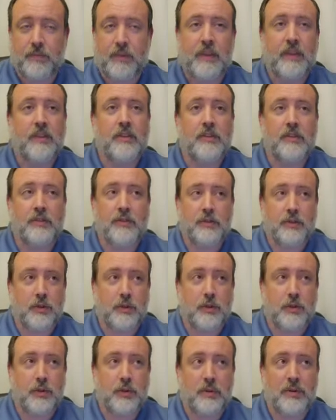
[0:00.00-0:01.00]

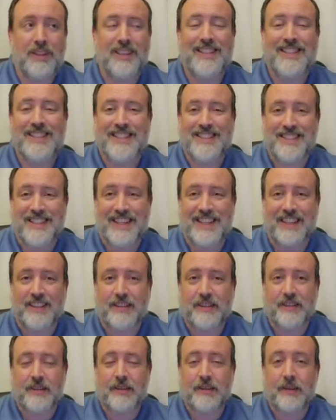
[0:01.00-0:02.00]
Student.
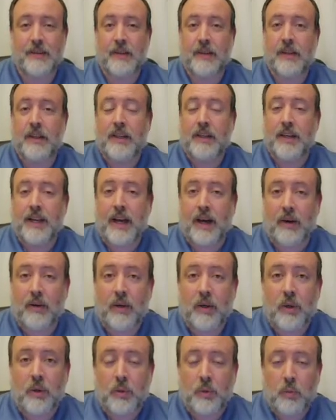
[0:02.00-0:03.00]
Now,
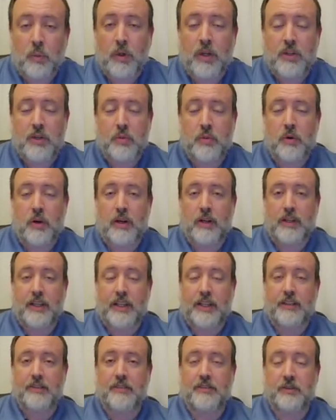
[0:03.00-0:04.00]
which one
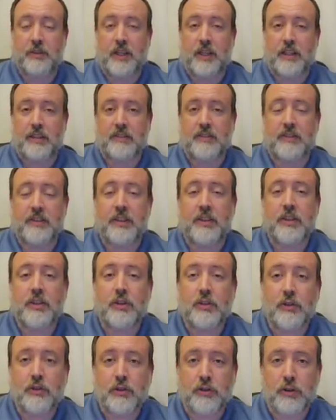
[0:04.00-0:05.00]
is stressed?
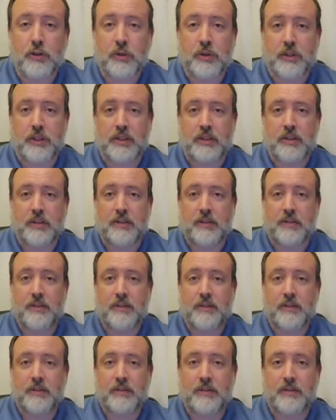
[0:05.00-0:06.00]
Student.
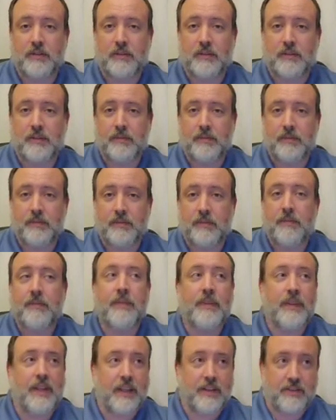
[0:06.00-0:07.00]

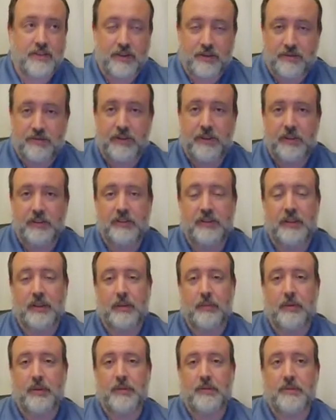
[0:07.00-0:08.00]
It's the first
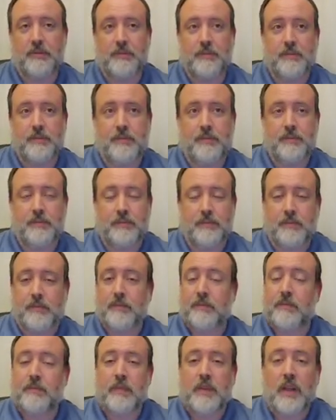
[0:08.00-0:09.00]
syllable.
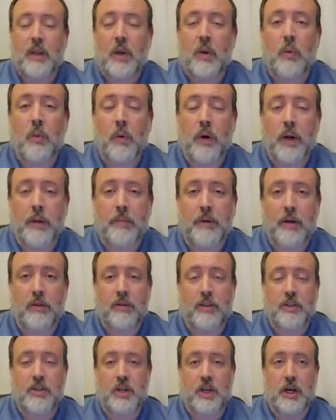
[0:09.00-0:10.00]
What about the
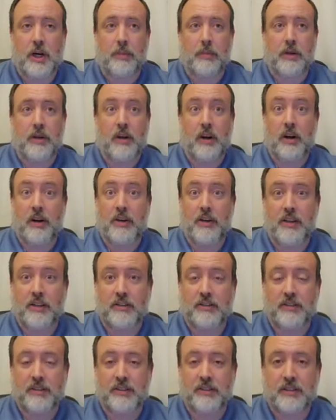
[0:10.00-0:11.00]
job artist?